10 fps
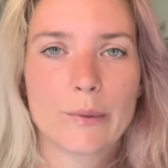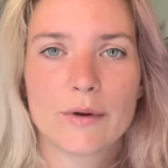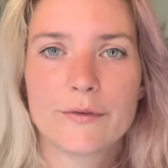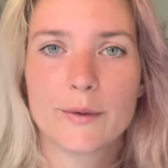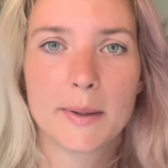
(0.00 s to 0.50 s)

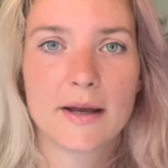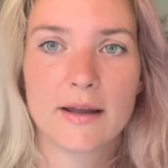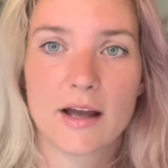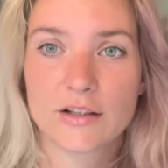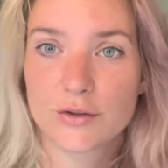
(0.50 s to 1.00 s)
if you buy
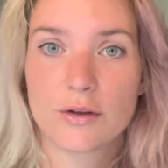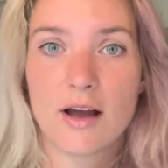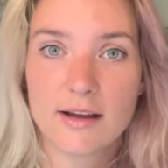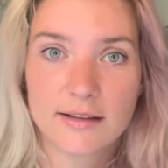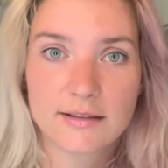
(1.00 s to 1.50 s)
actual
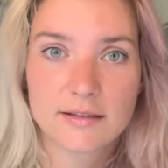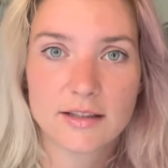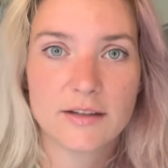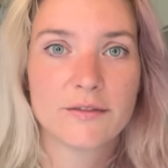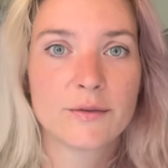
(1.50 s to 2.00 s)
ice,
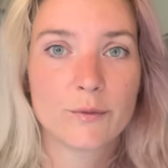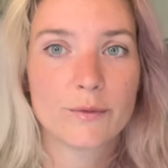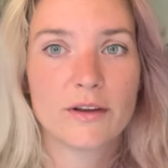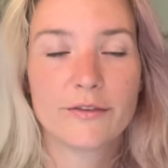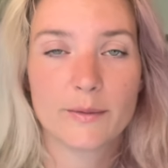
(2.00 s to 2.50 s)
even
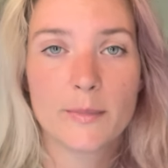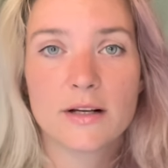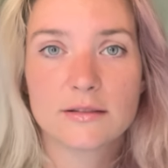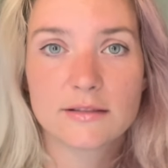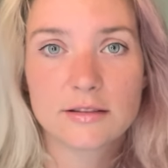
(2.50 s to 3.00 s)
if it
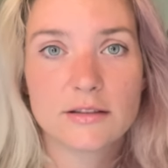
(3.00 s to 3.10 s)
melts,